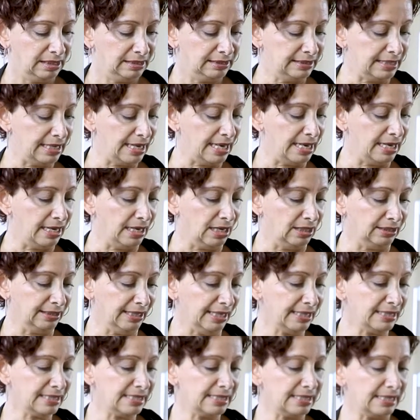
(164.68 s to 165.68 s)
Now,
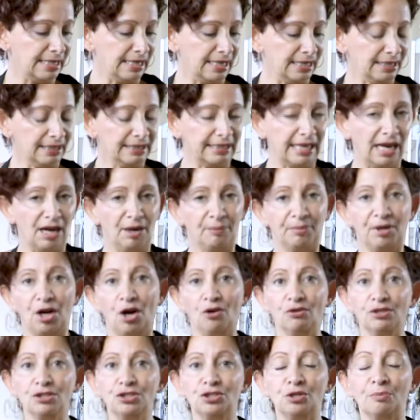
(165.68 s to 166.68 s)
next thing, now I'm
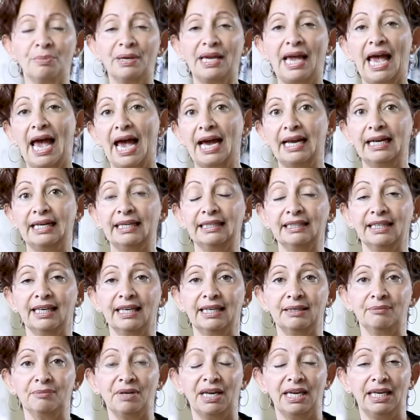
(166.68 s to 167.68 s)
going to be adding
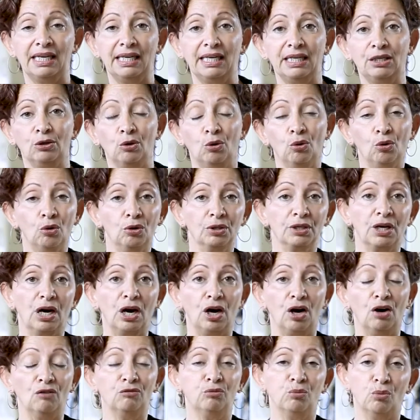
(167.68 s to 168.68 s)
them in order
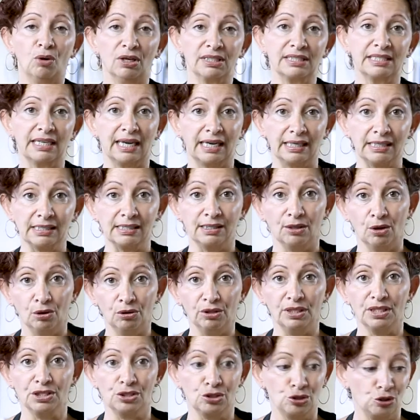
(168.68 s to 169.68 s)
of what takes
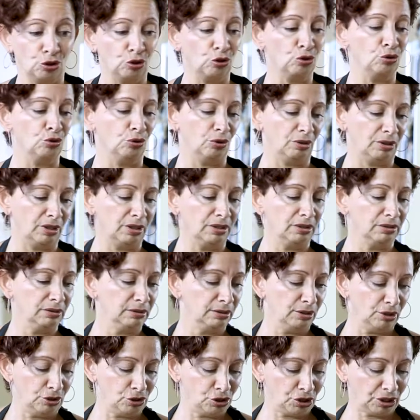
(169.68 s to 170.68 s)
longest to cook,
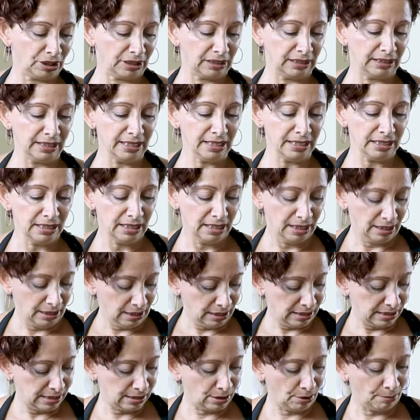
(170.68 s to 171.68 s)
logically.
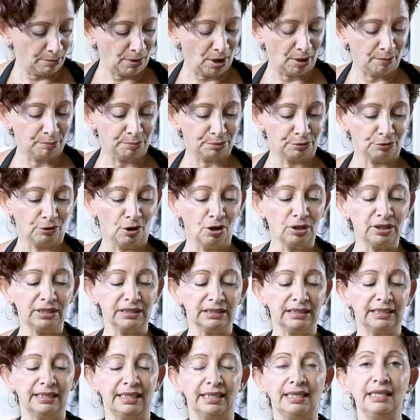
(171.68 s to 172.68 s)
So my
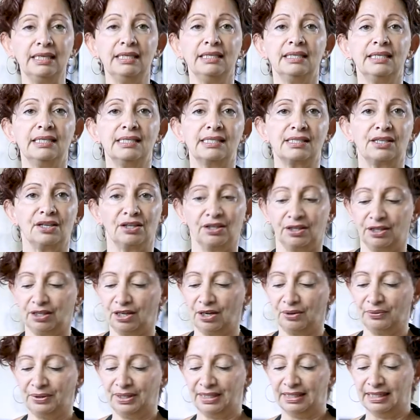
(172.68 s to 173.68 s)
broccoli is going to
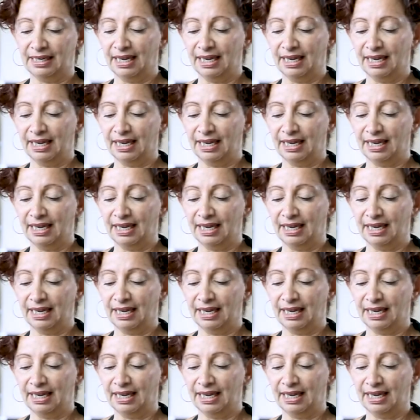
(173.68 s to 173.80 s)
go in